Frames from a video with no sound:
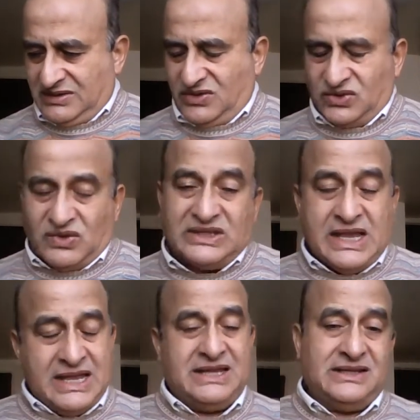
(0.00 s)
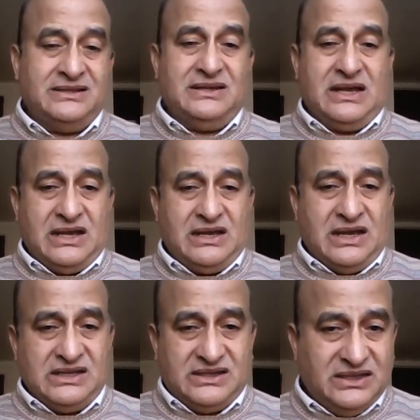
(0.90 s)
on one hand,
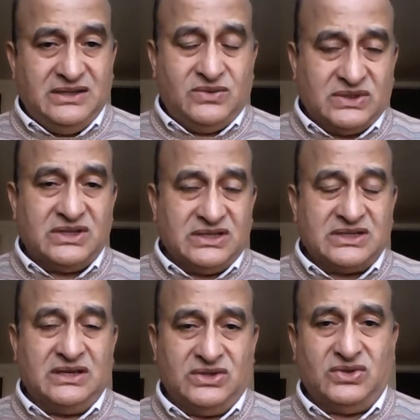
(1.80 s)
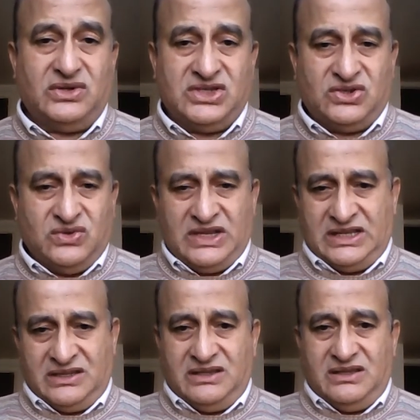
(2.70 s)
I really want this ideology to end,
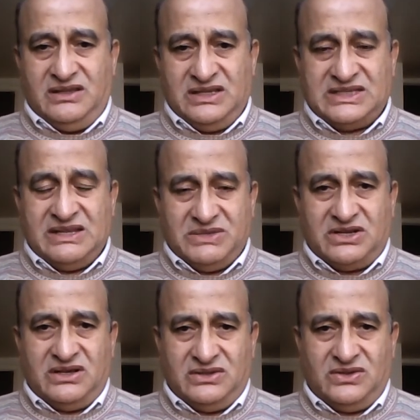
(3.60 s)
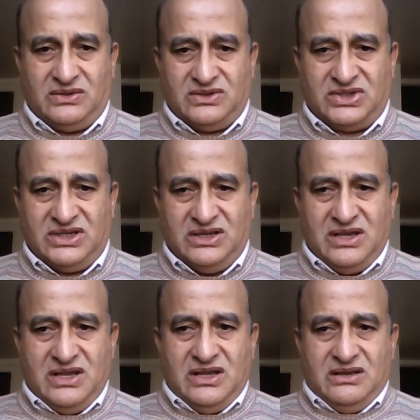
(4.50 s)
the Islamic ideology.
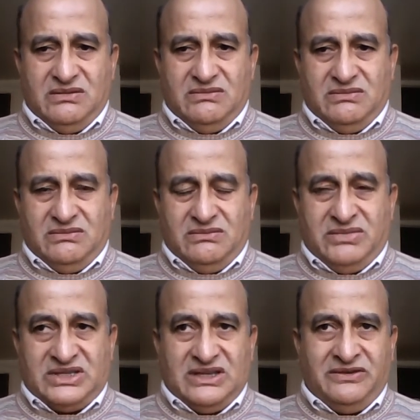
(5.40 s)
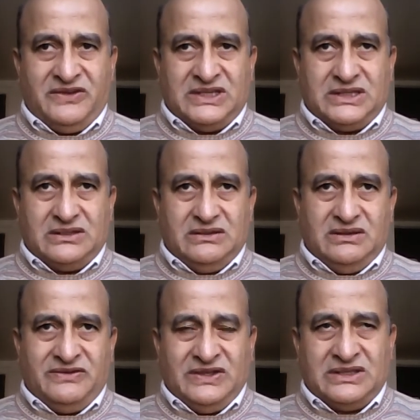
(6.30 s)
But if
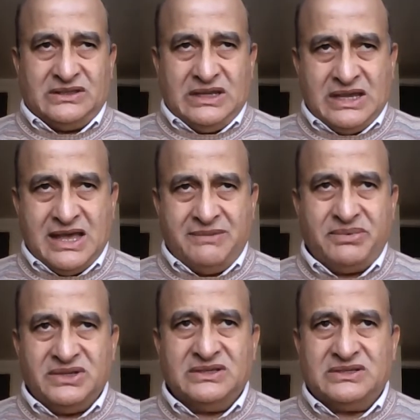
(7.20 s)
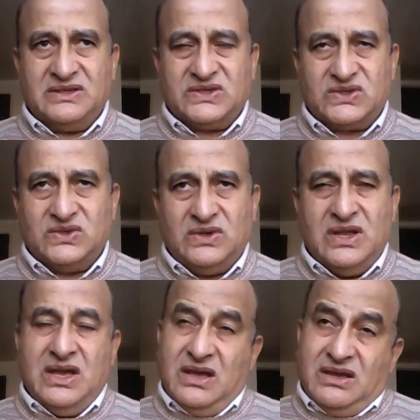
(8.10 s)
it happens so,
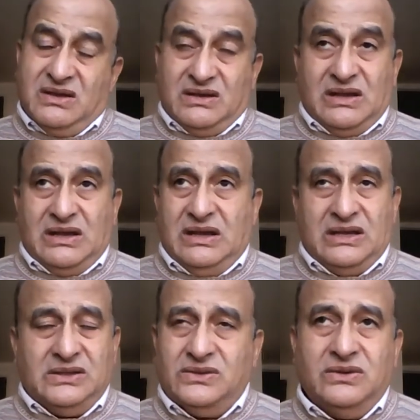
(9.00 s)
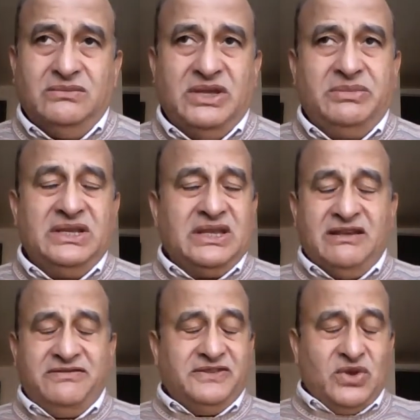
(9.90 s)
I don't know, maybe it
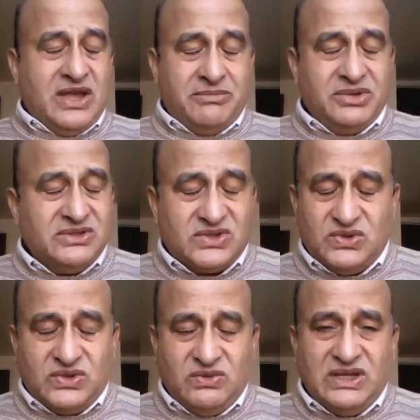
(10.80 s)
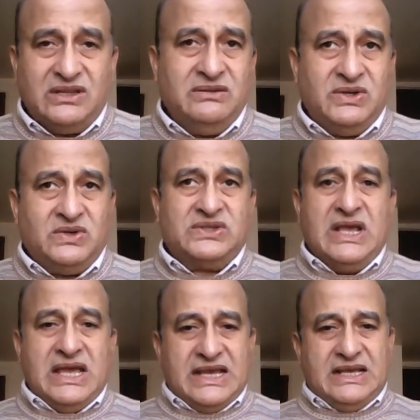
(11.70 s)
have to happen so quickly, because
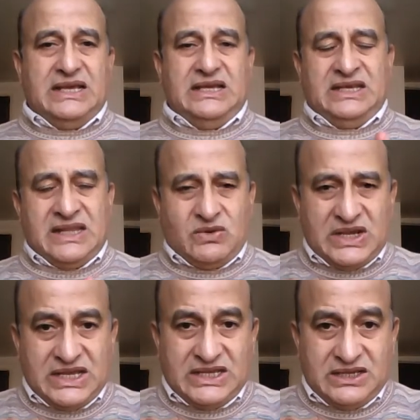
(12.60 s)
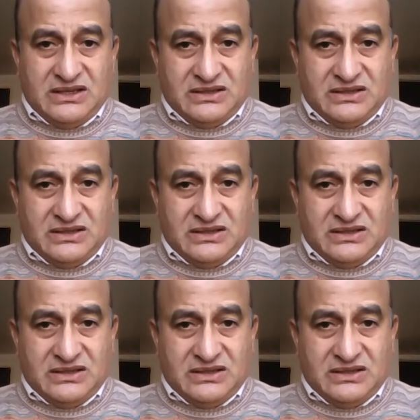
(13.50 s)
in a way,